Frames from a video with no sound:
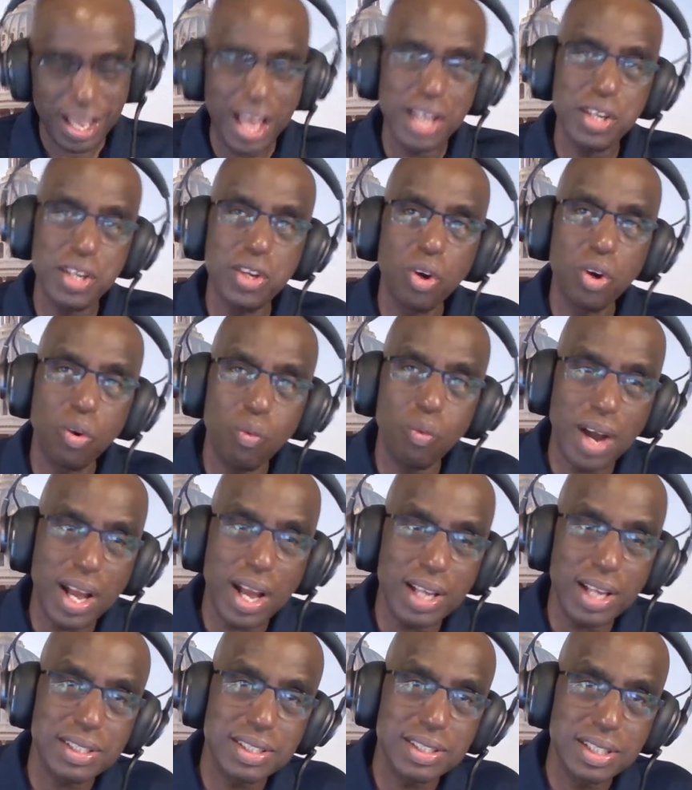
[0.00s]
And you know
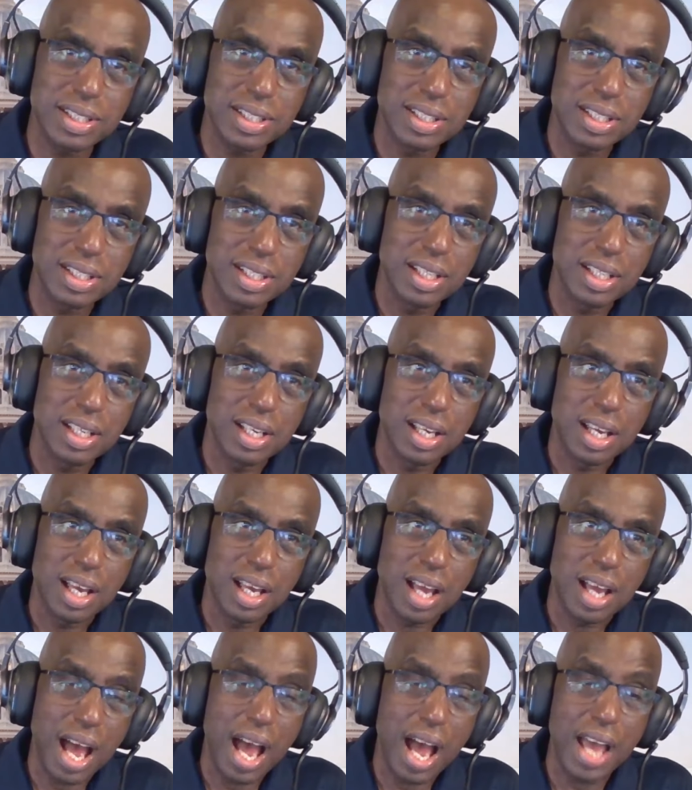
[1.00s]
what?
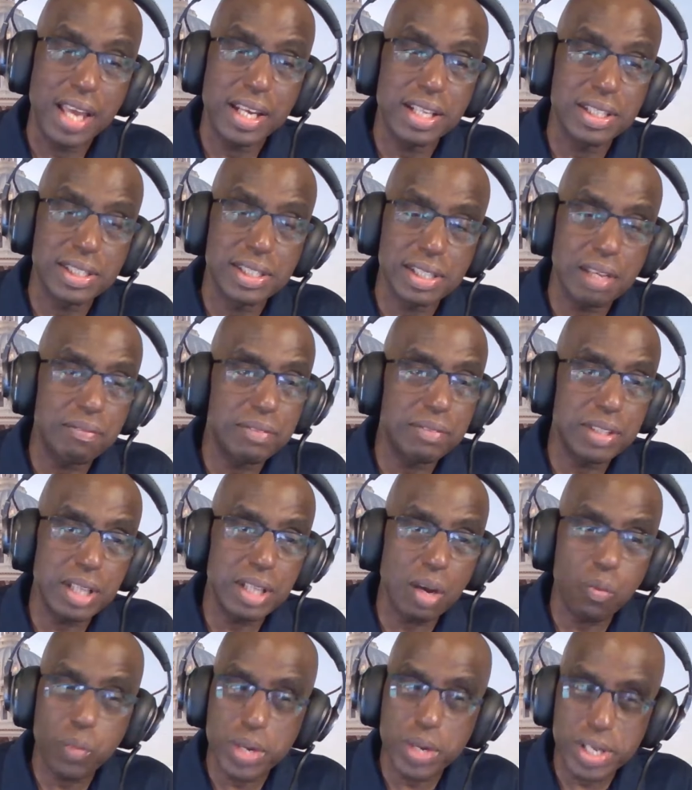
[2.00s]
It is something
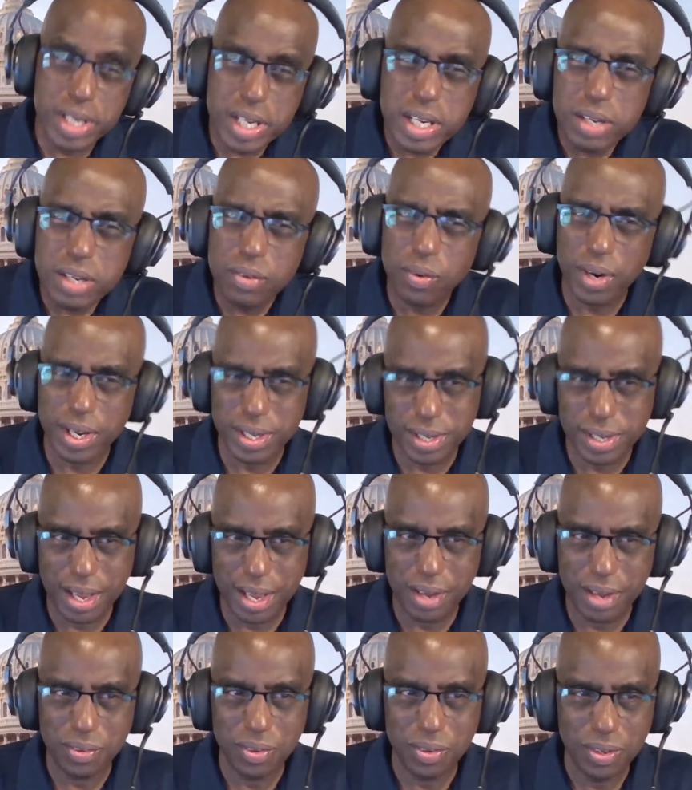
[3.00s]
that we need right
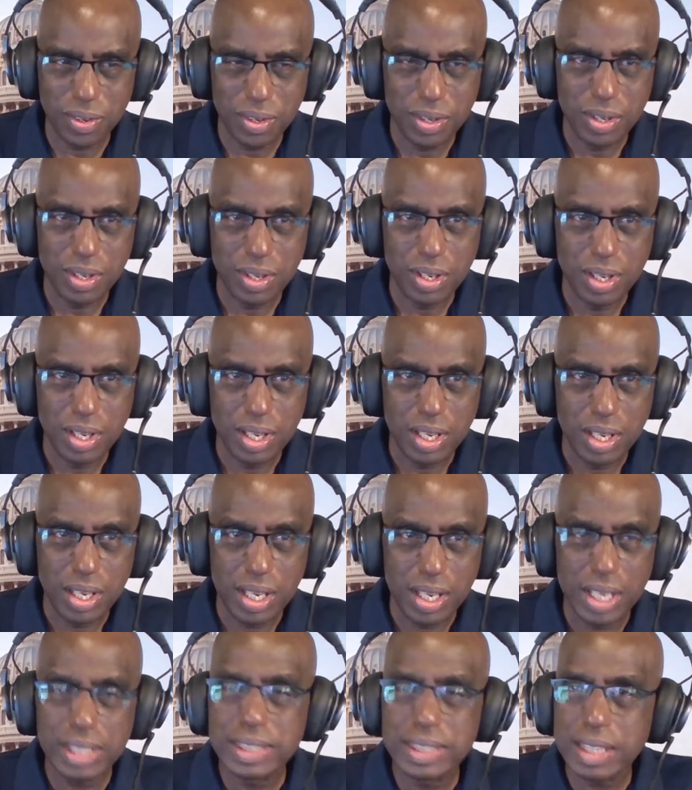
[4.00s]
now.
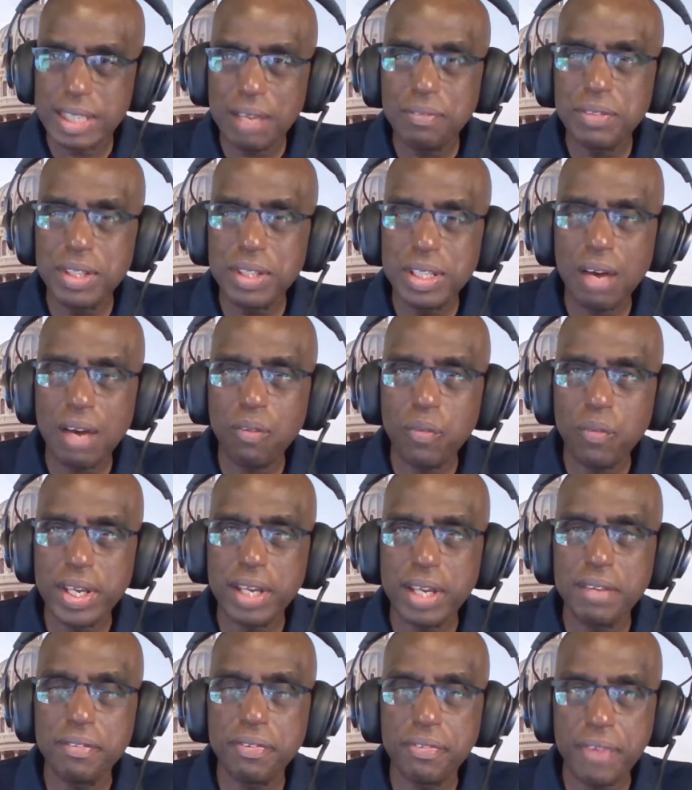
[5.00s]
It's something that we
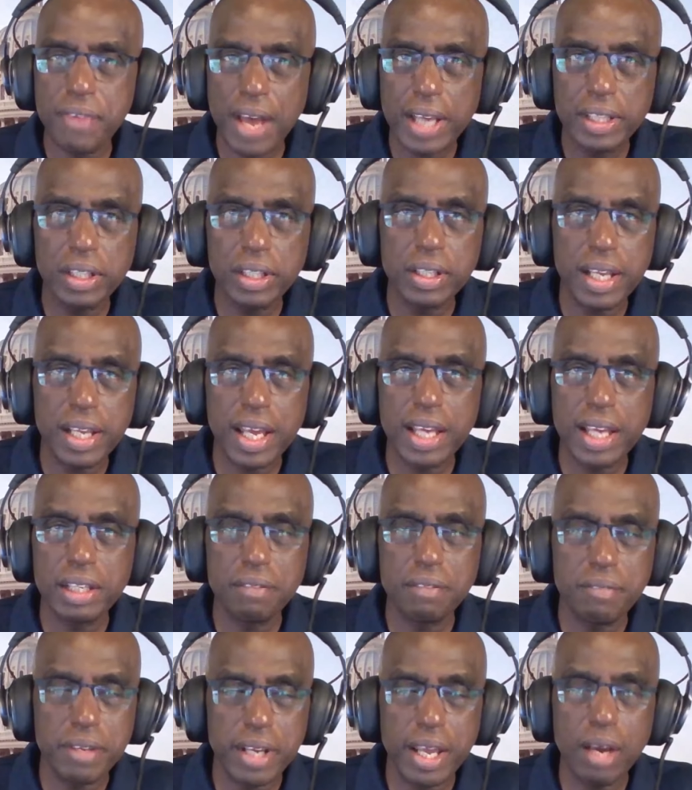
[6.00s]
can finally
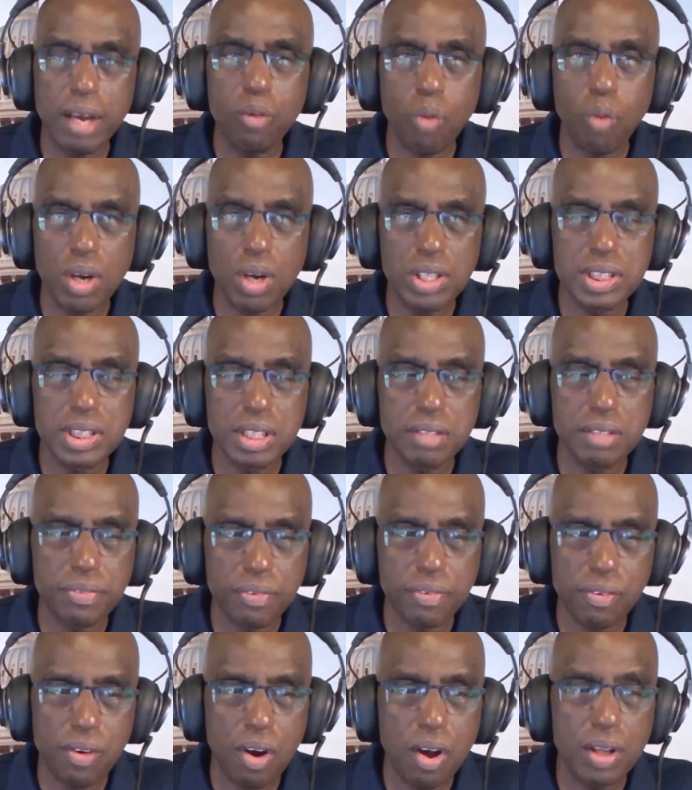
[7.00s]
eliminate once and
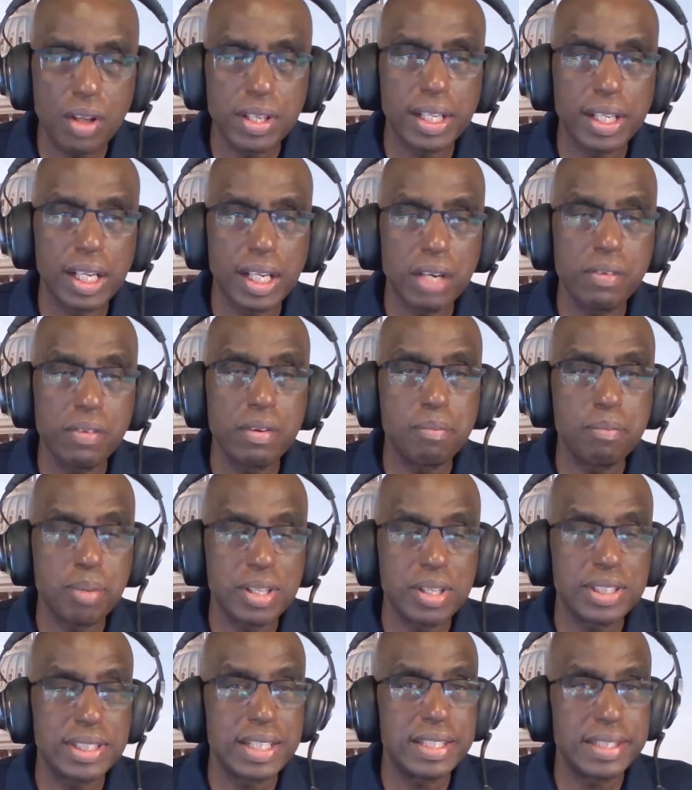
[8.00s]
for all, the clear and
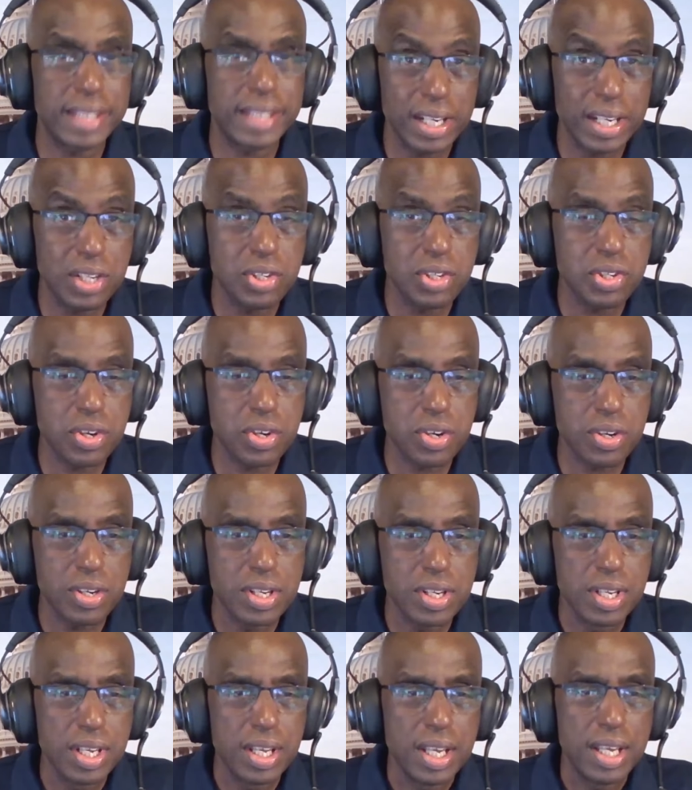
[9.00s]
present
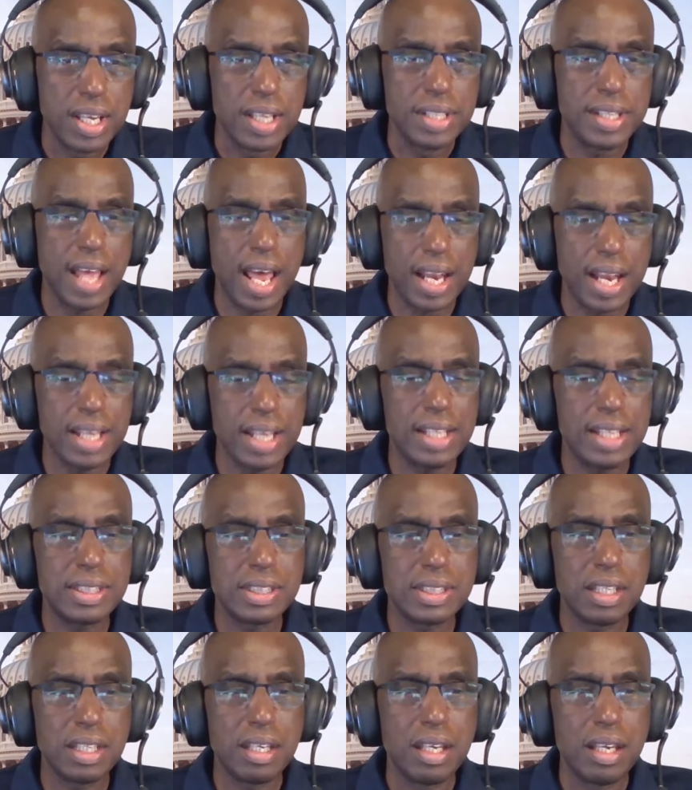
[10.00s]
danger that
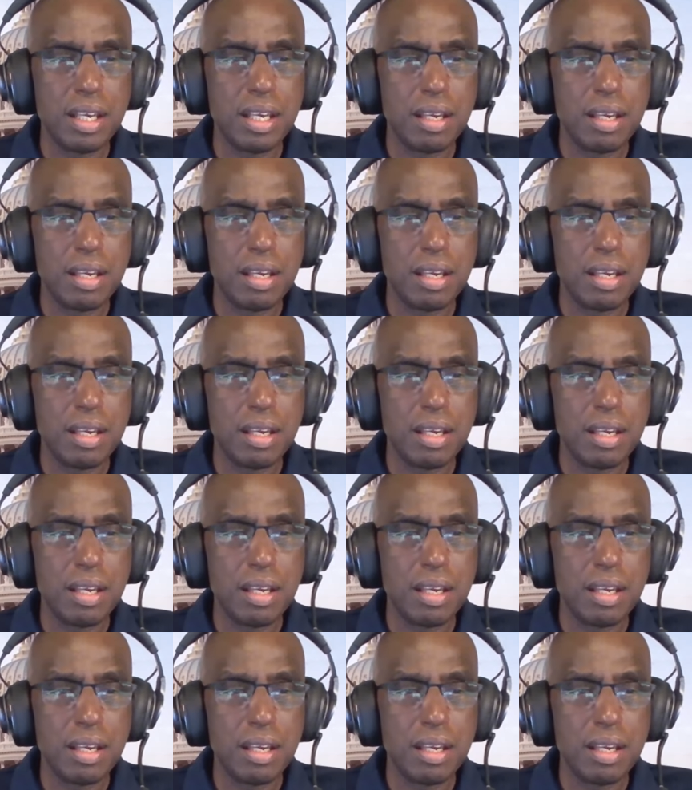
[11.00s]
is